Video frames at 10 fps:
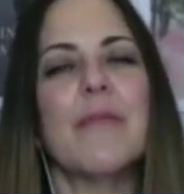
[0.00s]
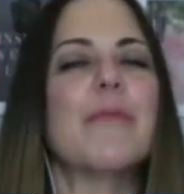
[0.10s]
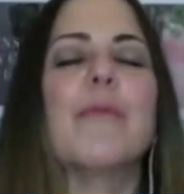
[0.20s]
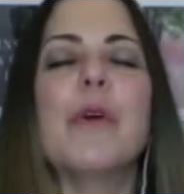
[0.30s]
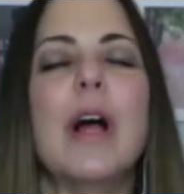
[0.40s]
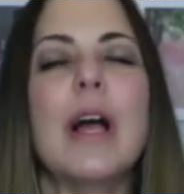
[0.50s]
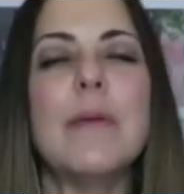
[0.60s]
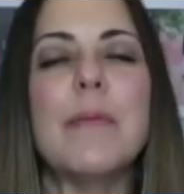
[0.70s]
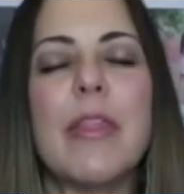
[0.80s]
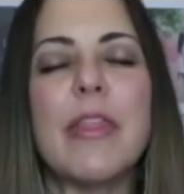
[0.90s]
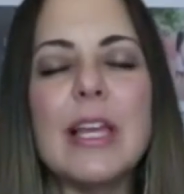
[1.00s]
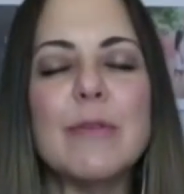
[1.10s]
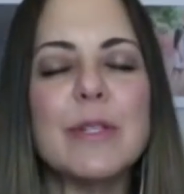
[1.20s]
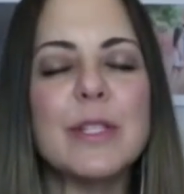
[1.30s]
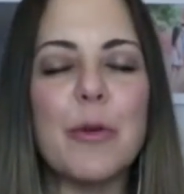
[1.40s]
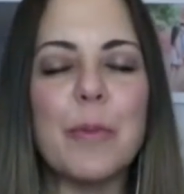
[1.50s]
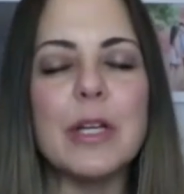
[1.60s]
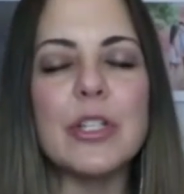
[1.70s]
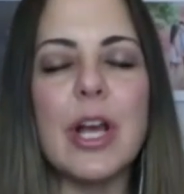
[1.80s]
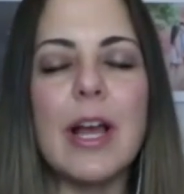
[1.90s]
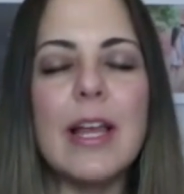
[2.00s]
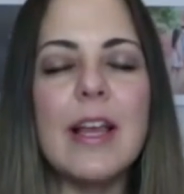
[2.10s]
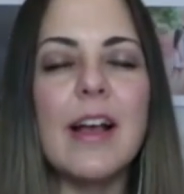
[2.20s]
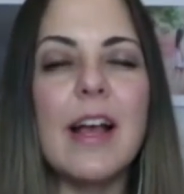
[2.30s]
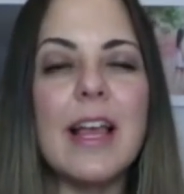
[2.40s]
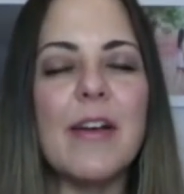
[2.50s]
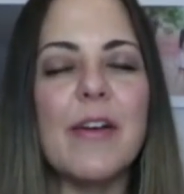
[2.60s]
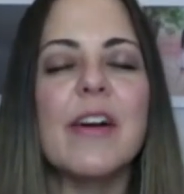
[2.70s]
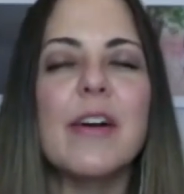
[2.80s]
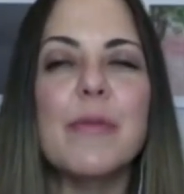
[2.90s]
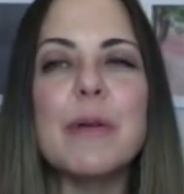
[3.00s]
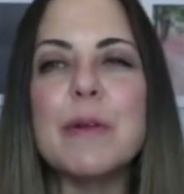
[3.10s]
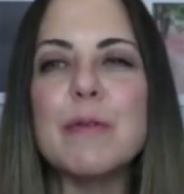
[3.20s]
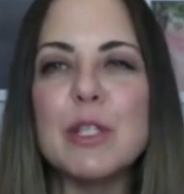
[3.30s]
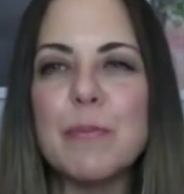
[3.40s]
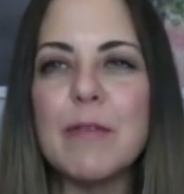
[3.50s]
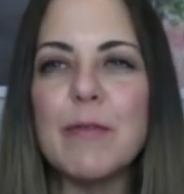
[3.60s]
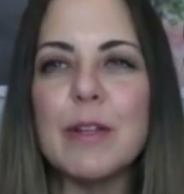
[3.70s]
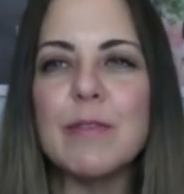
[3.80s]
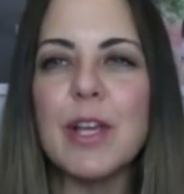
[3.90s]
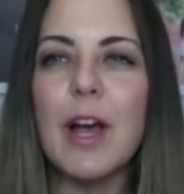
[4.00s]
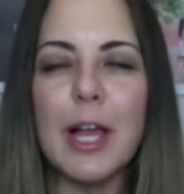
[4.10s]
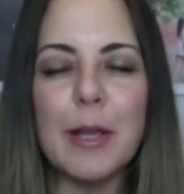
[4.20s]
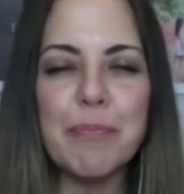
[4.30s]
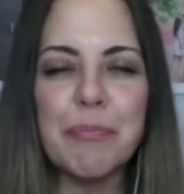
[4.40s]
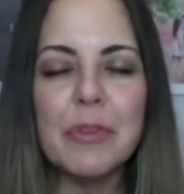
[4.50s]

Well, I thank you so much. I want to be respectful of time.